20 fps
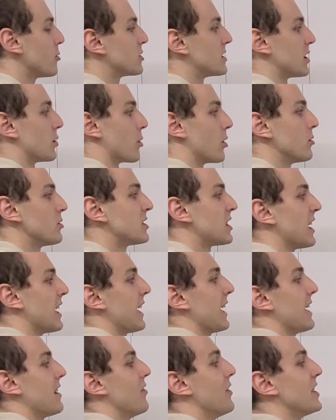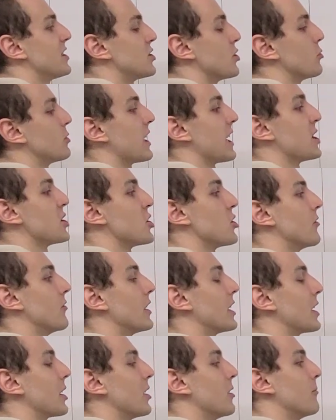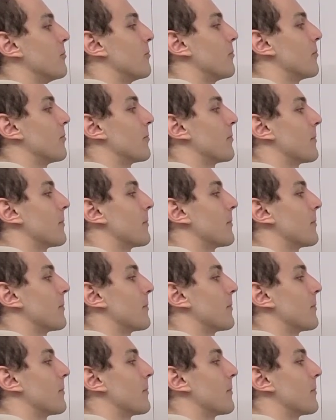those zeros in this notation over here.